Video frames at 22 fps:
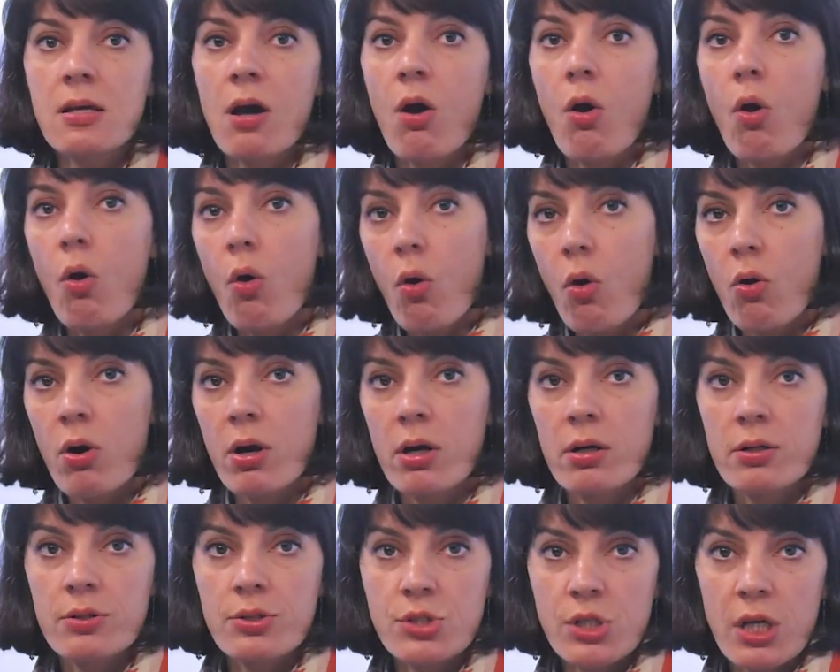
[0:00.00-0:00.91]
or
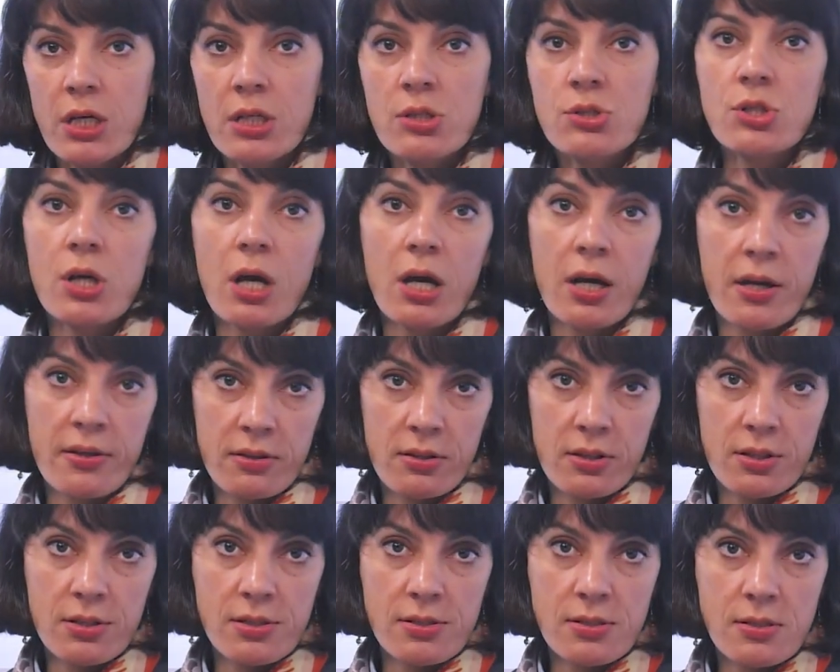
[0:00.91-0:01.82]
change
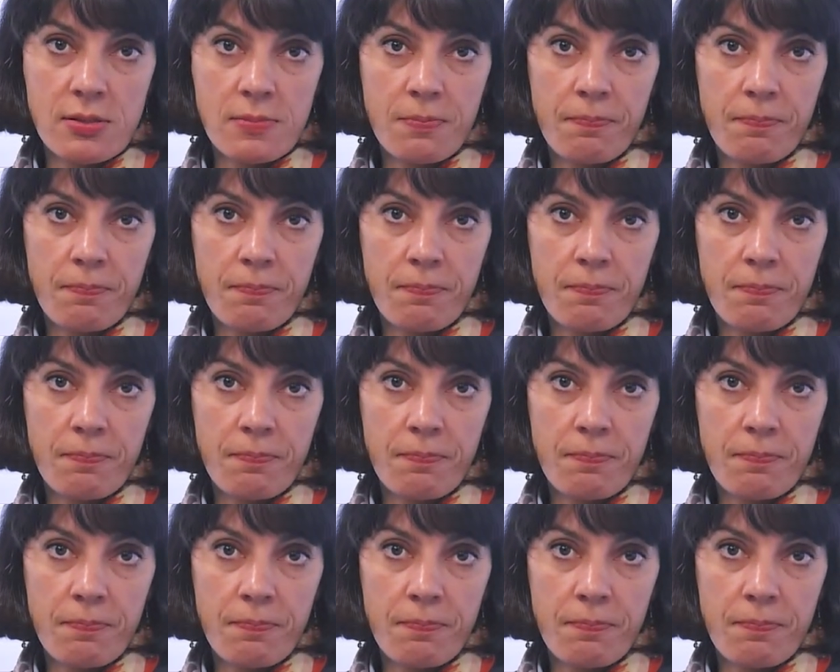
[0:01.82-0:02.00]
others.